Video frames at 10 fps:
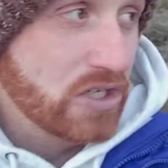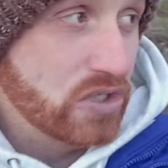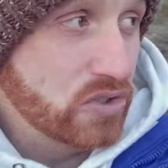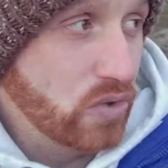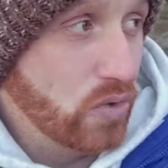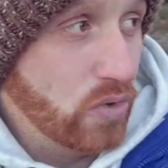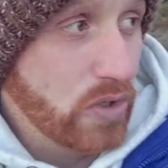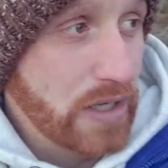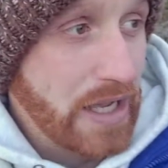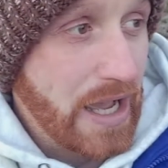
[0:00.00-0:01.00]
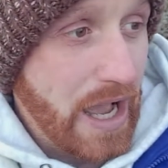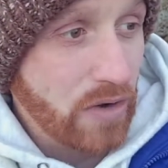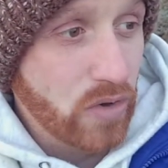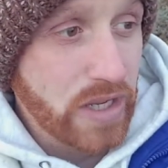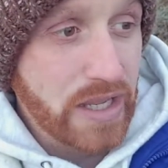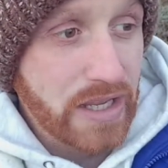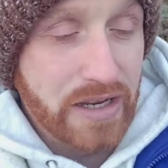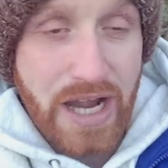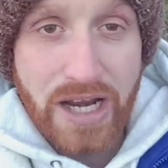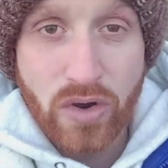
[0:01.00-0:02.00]
So I'm going to
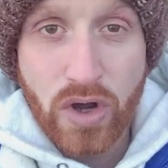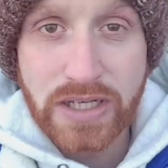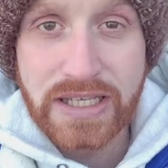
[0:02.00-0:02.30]
crack on,